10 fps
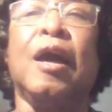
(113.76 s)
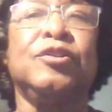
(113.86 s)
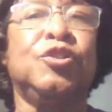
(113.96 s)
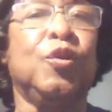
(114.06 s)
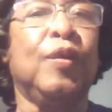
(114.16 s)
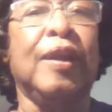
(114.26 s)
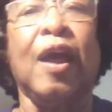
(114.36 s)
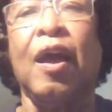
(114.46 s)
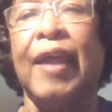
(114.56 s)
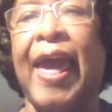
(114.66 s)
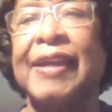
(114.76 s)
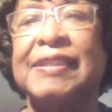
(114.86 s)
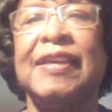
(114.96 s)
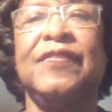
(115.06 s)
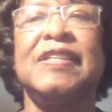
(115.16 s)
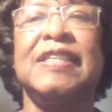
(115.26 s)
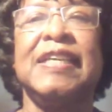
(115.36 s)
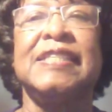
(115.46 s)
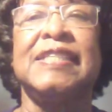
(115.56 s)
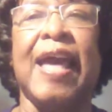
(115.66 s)
doing
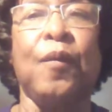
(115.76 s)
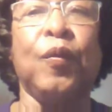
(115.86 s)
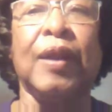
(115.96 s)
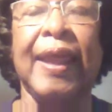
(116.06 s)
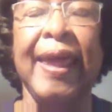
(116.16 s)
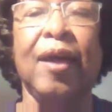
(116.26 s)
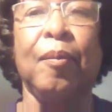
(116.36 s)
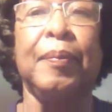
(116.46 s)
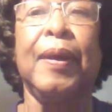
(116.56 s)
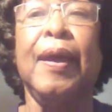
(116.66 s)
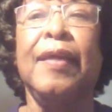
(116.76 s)
activities that will help